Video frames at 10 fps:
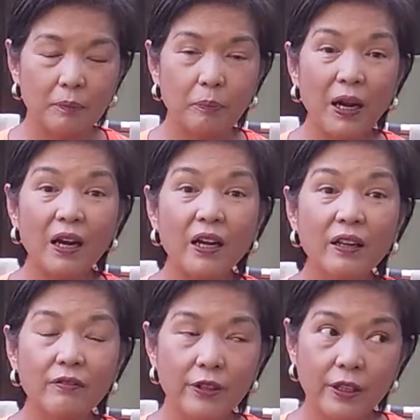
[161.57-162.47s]

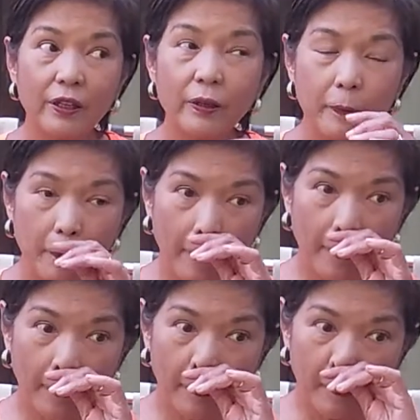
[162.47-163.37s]
by the
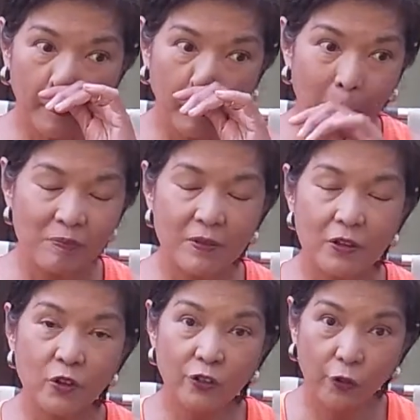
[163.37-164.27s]
uh,
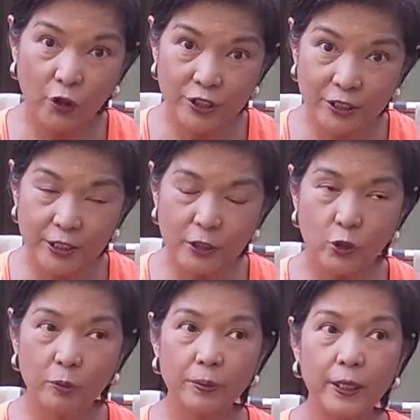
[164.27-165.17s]
university
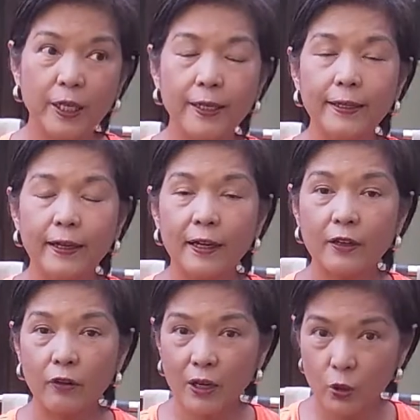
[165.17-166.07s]
to be a
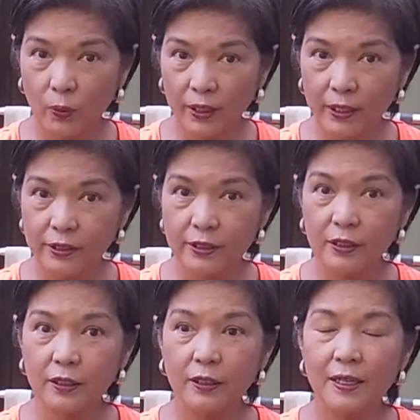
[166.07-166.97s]
graduate
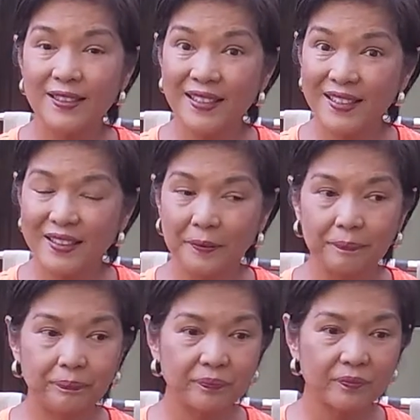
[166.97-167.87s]

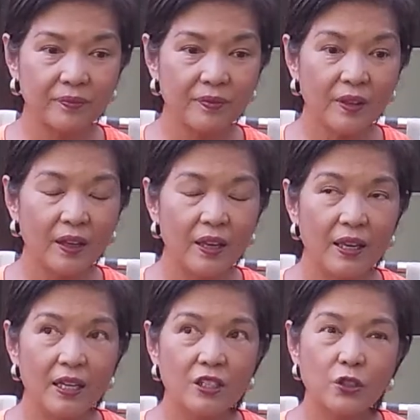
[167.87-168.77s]
assistant.
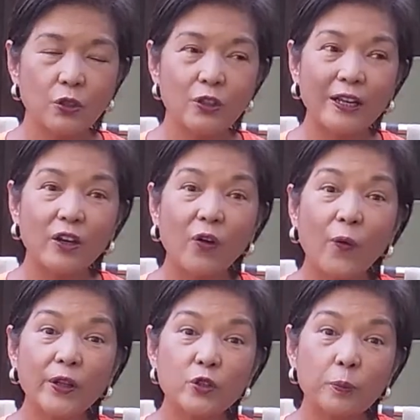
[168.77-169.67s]
So they're
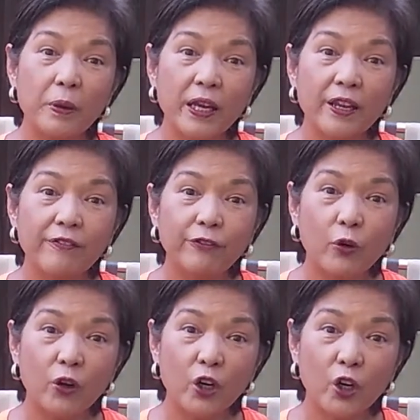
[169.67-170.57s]
going to pay
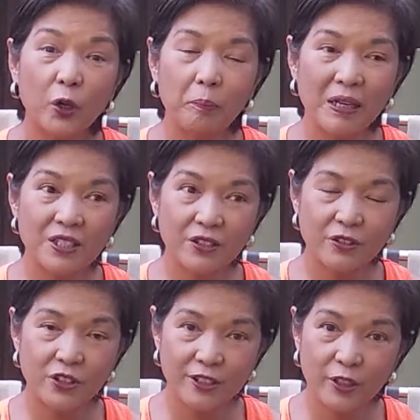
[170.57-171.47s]
for her
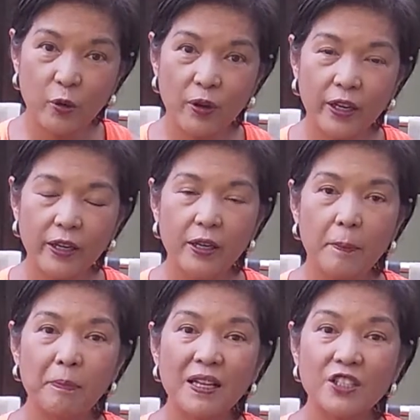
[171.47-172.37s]
master's degree,
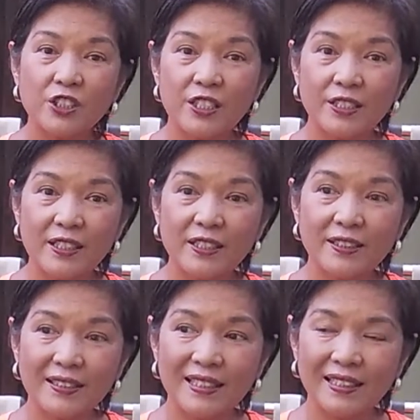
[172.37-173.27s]
plus she's gonna
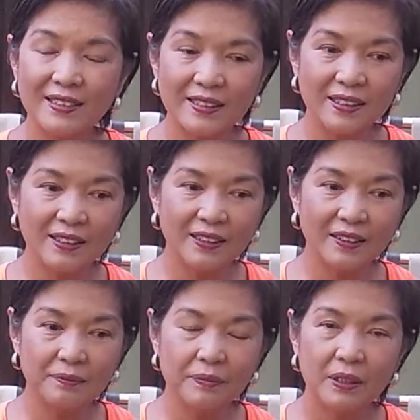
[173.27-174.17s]
get
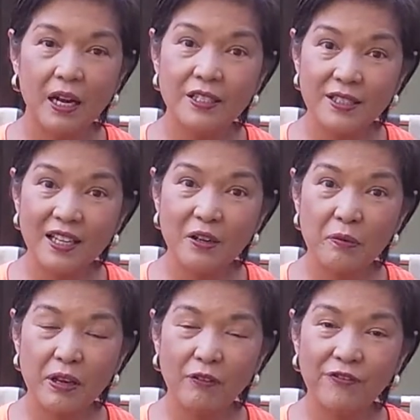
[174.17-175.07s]
a
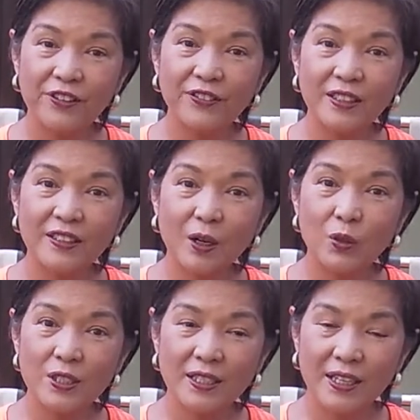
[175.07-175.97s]
salary of
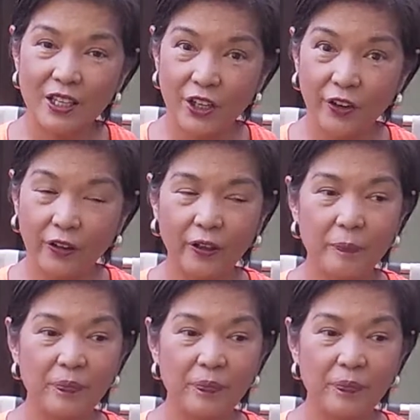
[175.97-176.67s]
15,000 a year